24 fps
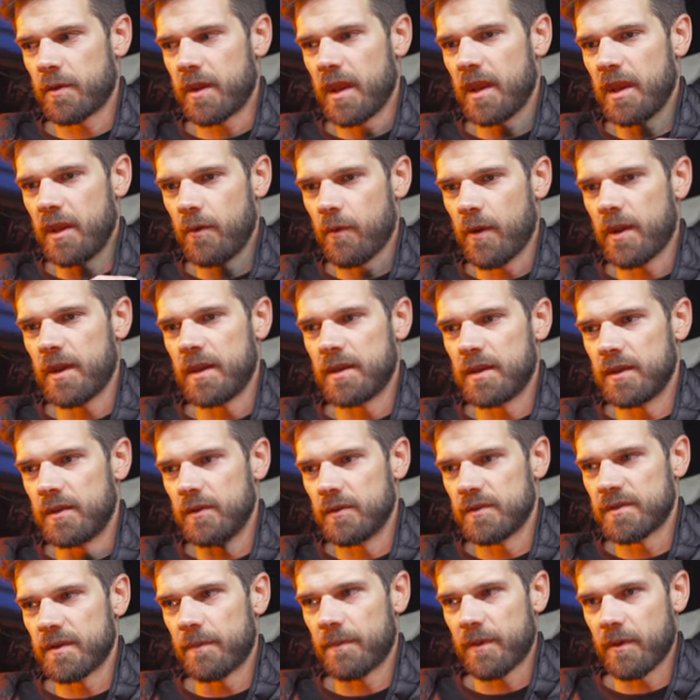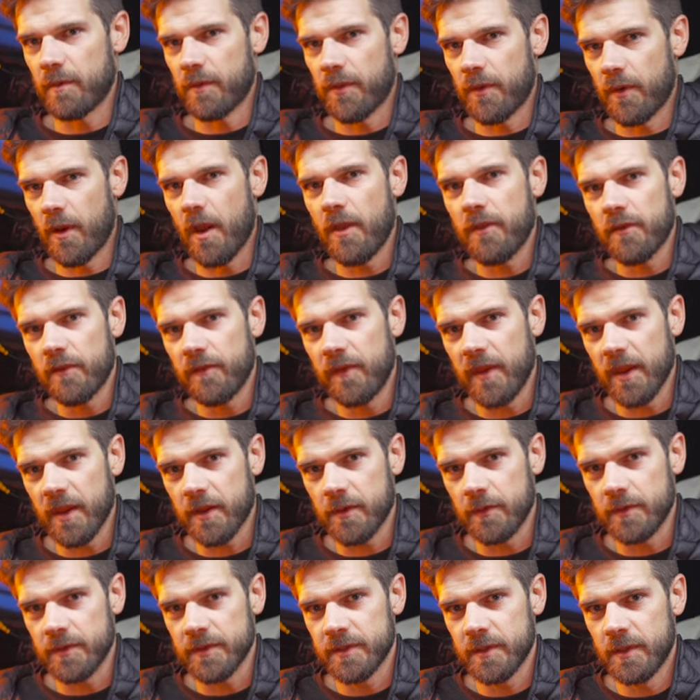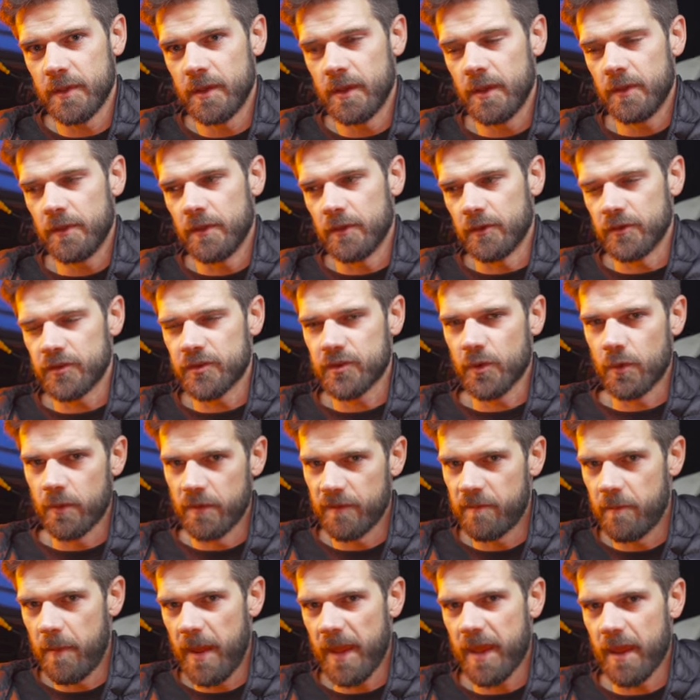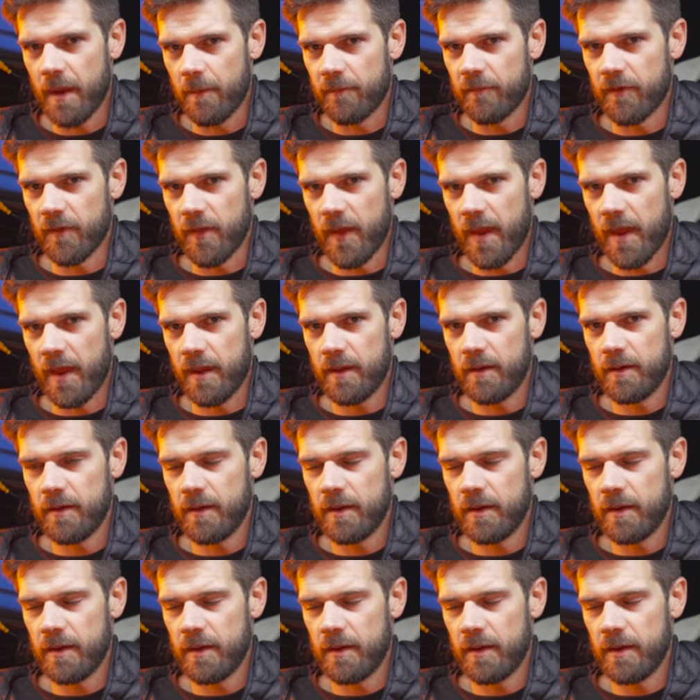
getting ready to do something with their other vehicles that'll sort of make up for that.